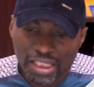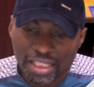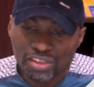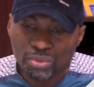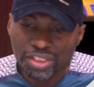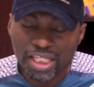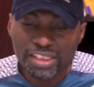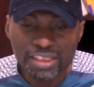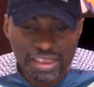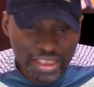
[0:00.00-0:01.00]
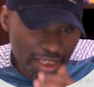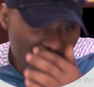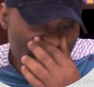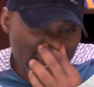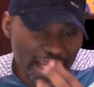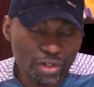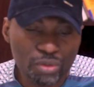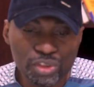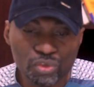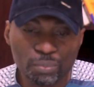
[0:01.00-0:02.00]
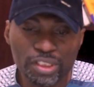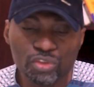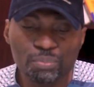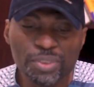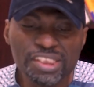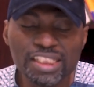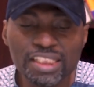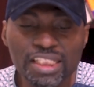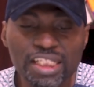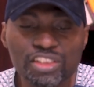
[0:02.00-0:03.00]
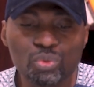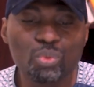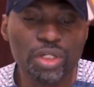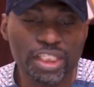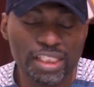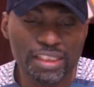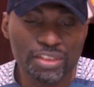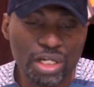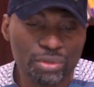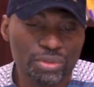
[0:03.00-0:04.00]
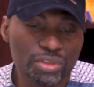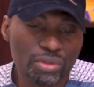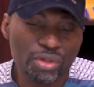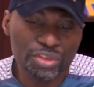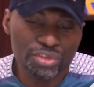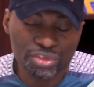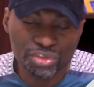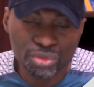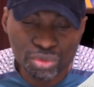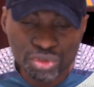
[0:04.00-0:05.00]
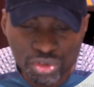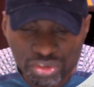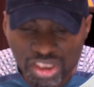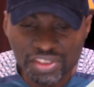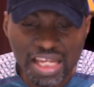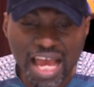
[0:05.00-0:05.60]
Now, this is where the agentic AI comes into play. So basically, it's working. You are going to do, all you just need to do is just give it